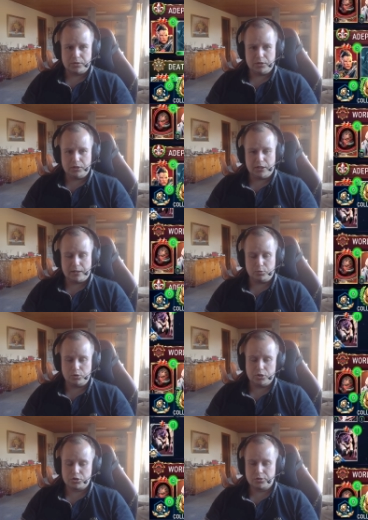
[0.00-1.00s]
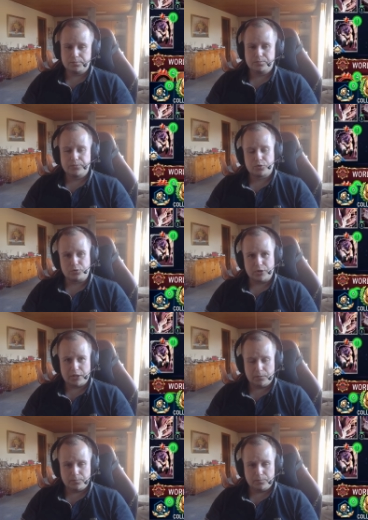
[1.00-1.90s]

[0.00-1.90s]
the ammunition today.